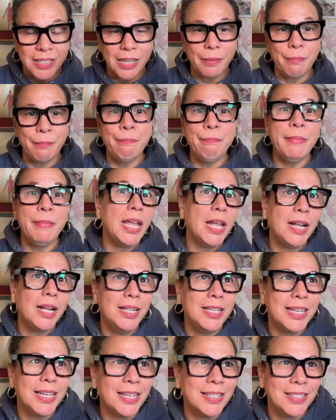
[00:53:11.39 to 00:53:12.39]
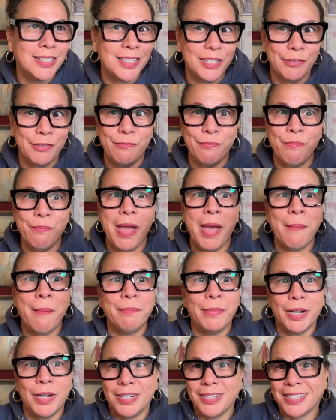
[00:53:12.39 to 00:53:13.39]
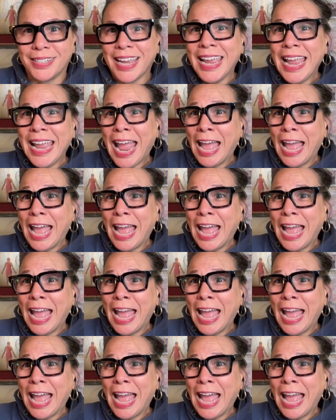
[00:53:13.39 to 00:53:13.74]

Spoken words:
and millions of members